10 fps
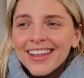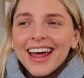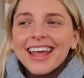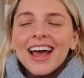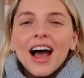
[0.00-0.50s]

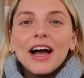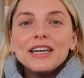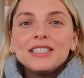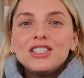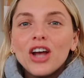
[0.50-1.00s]
Like,
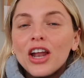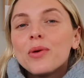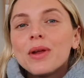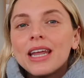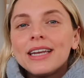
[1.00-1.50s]
I
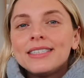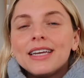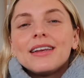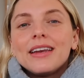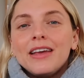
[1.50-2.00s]
genuinely
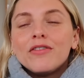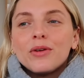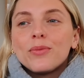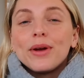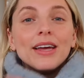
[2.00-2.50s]
didn't
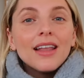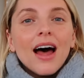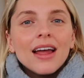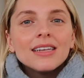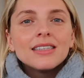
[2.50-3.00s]
even
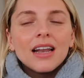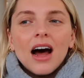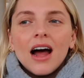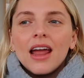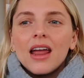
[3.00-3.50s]
realize that
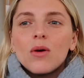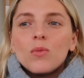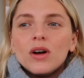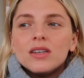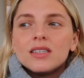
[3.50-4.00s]
I
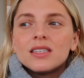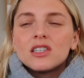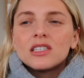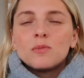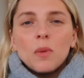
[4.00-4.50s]
was
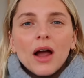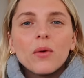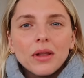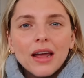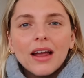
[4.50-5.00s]

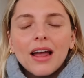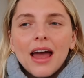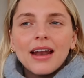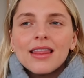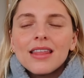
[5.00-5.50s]
spiraling.
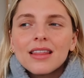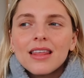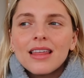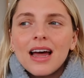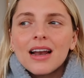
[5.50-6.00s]
And I think
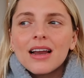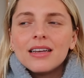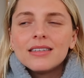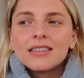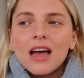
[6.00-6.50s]
that that
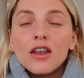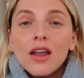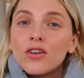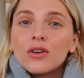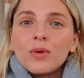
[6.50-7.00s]
is
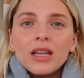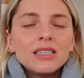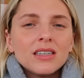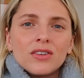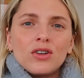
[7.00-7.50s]
another really
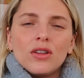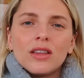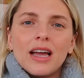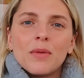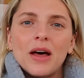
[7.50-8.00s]
difficult
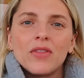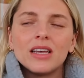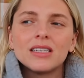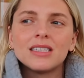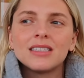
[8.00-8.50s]
thing about
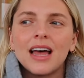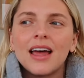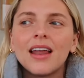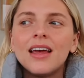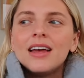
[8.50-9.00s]
this, is
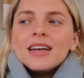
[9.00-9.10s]
that